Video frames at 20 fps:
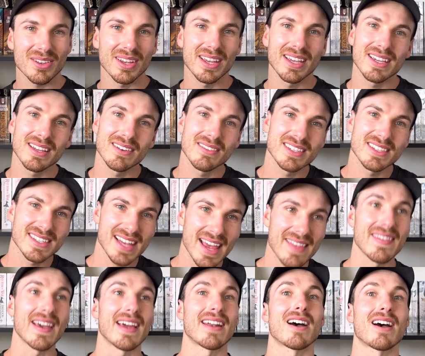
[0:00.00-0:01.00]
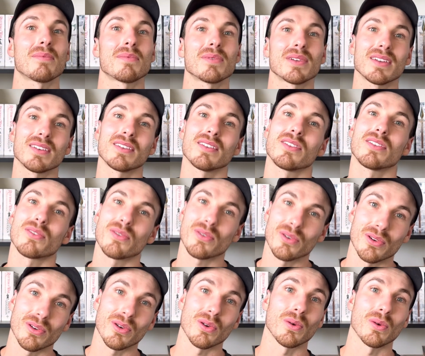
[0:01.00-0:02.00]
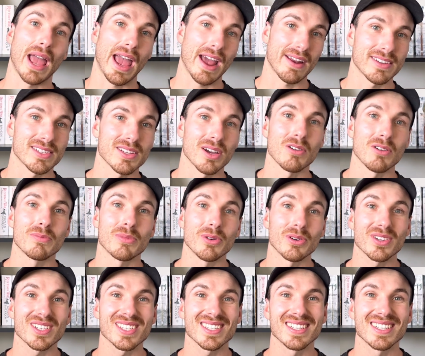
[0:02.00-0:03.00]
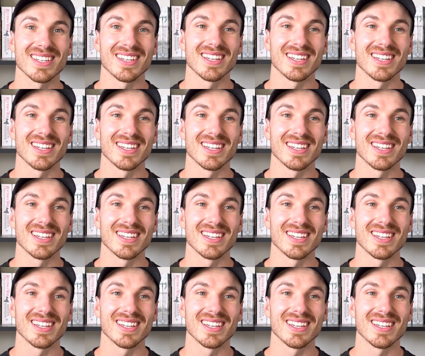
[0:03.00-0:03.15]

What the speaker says: he can set that up through or out his whole books.